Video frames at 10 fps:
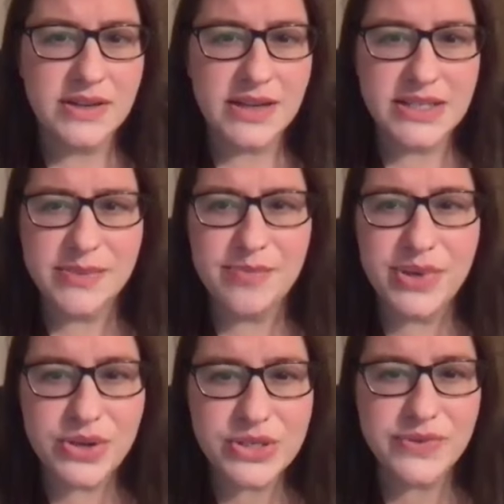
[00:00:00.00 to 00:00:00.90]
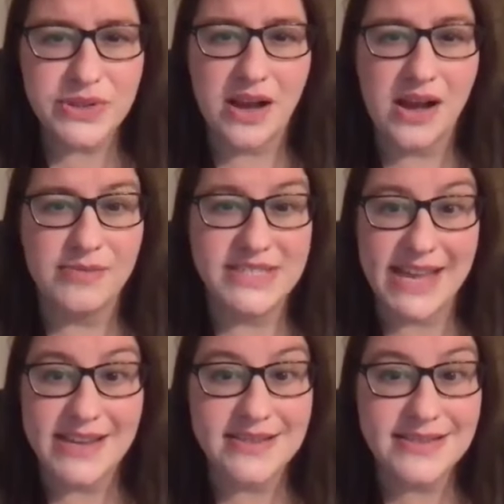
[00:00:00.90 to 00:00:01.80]
It's a beautiful, calm
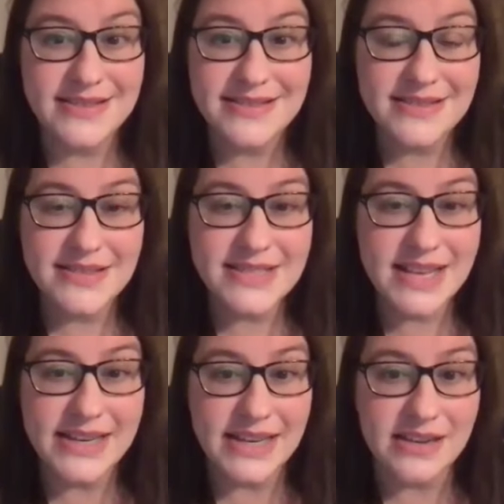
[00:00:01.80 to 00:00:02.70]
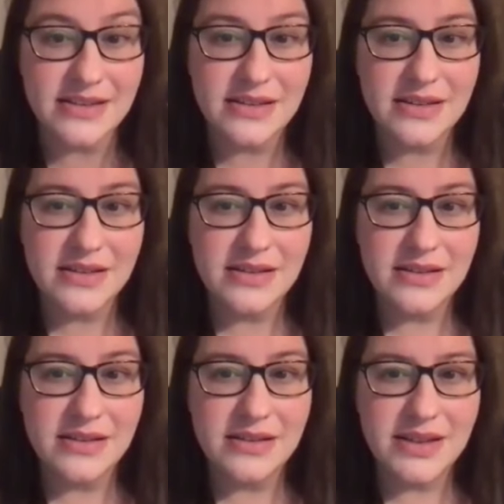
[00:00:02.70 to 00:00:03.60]
day. Sunny.
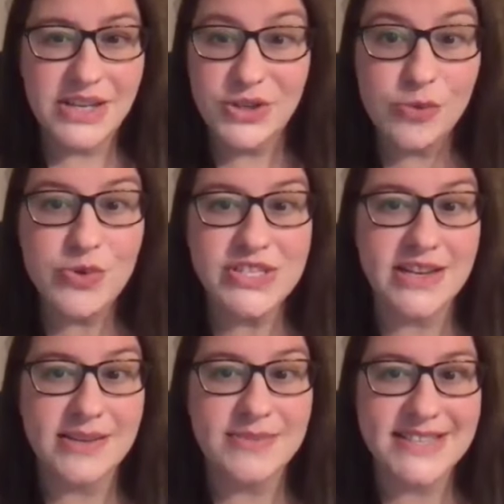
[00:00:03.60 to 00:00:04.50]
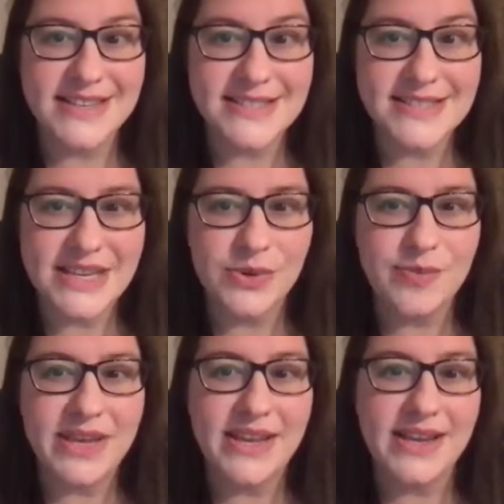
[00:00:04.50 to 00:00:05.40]
In normal circumstances, it would
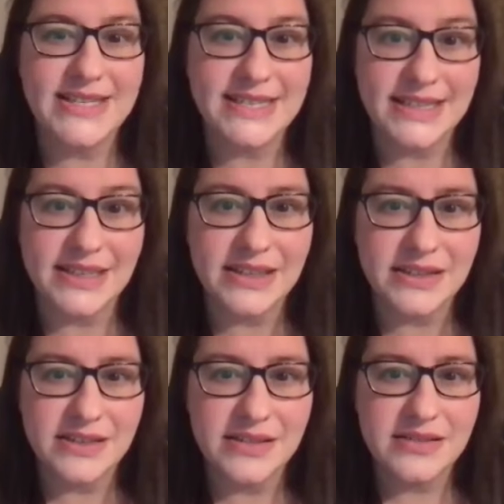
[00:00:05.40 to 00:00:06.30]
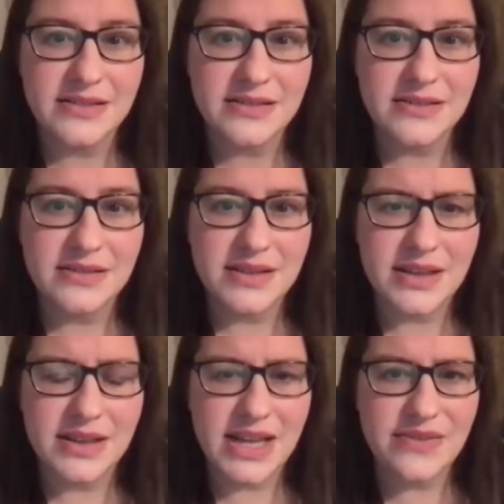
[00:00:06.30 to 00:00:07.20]
be idyllic.
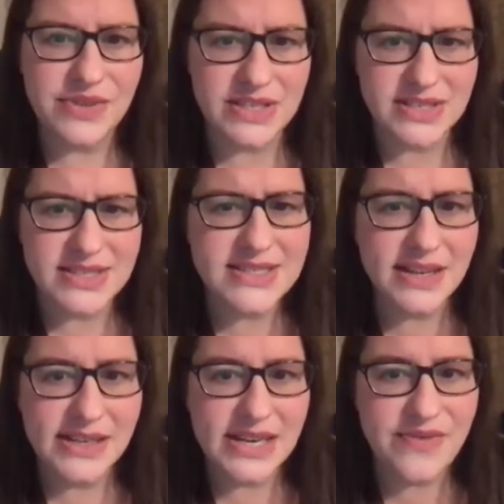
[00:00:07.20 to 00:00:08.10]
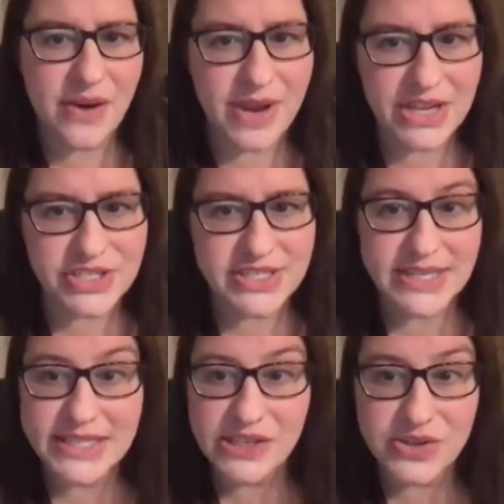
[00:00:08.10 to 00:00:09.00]
Evan, suddenly very
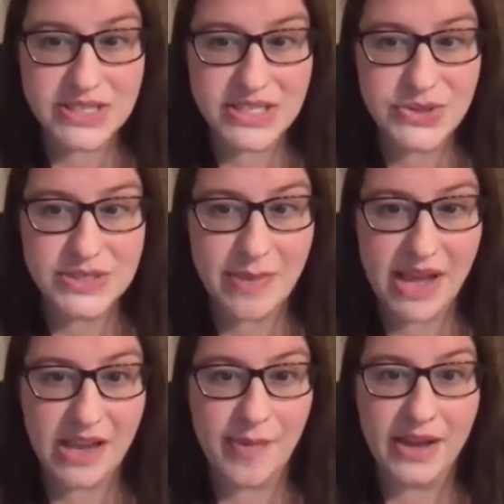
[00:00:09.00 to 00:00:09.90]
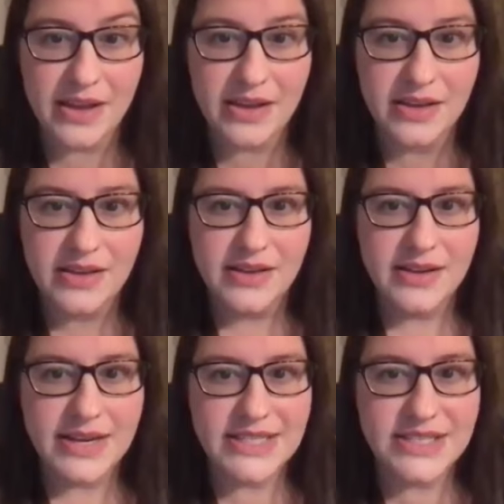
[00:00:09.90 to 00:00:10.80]
agitated, looks into his backpack.
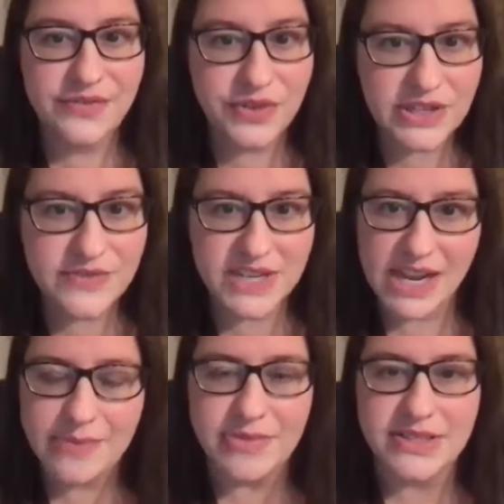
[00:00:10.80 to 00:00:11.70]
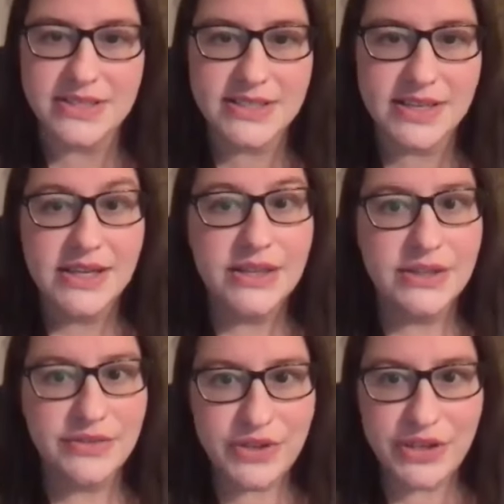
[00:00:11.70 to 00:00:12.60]
It's full of diamonds.
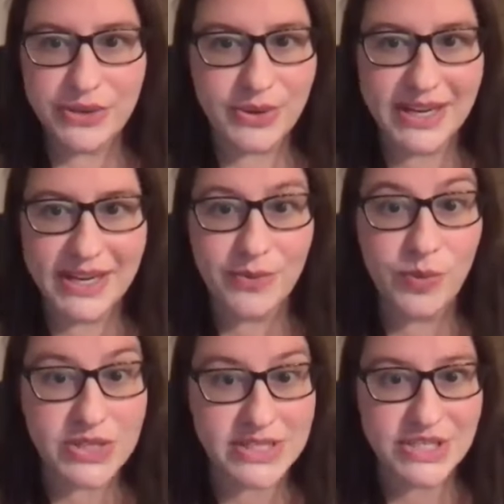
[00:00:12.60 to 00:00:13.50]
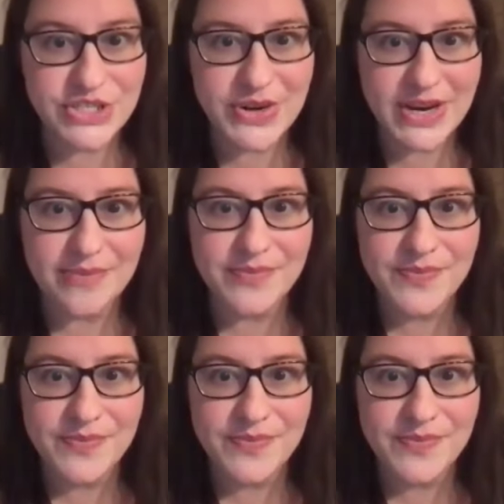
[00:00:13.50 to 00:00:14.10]
Phew, it wasn't a dream.